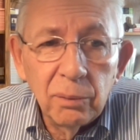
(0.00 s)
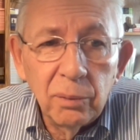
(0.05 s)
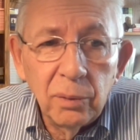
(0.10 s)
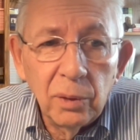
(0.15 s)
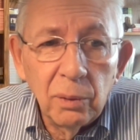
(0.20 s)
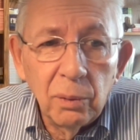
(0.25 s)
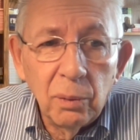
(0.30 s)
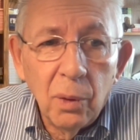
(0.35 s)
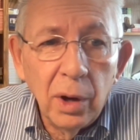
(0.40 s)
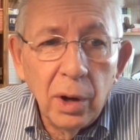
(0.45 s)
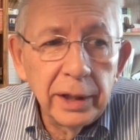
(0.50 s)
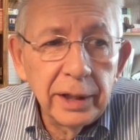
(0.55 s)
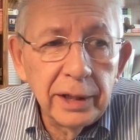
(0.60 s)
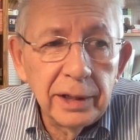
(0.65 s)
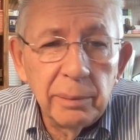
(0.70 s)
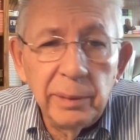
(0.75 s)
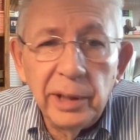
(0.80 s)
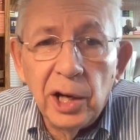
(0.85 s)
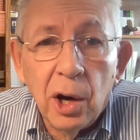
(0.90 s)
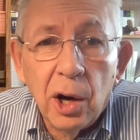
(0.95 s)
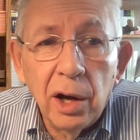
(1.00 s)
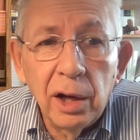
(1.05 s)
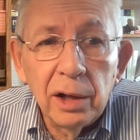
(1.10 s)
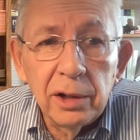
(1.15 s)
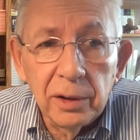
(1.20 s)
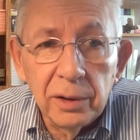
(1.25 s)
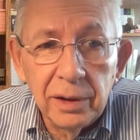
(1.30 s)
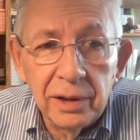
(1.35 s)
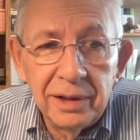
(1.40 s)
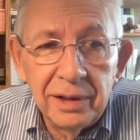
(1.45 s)
wanting to be
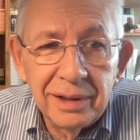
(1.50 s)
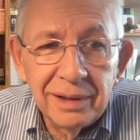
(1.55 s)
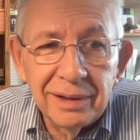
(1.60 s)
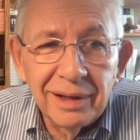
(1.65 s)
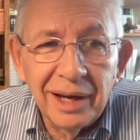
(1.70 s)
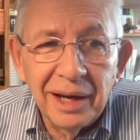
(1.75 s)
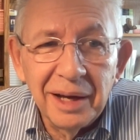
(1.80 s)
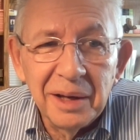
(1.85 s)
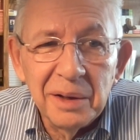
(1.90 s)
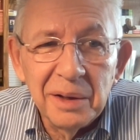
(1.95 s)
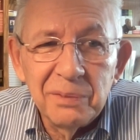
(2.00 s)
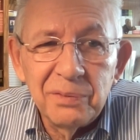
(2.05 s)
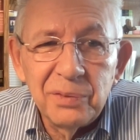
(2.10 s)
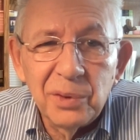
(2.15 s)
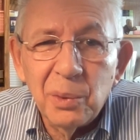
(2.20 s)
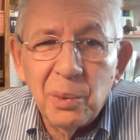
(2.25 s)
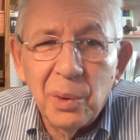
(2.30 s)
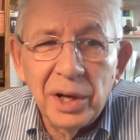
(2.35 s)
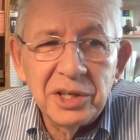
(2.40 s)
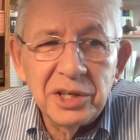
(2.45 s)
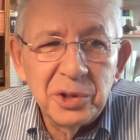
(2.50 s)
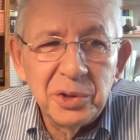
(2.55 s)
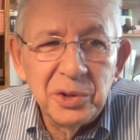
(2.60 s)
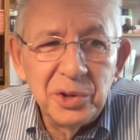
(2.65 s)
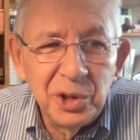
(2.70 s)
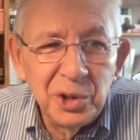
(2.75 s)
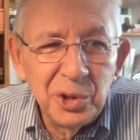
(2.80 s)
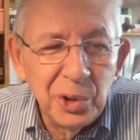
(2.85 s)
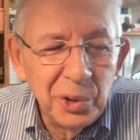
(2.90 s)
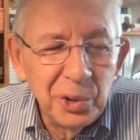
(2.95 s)
honored for what you
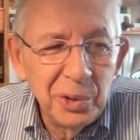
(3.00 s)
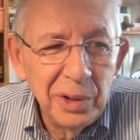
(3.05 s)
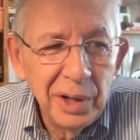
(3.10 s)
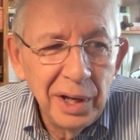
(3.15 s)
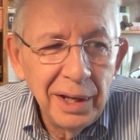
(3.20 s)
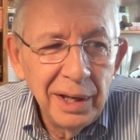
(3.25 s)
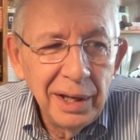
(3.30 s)
do.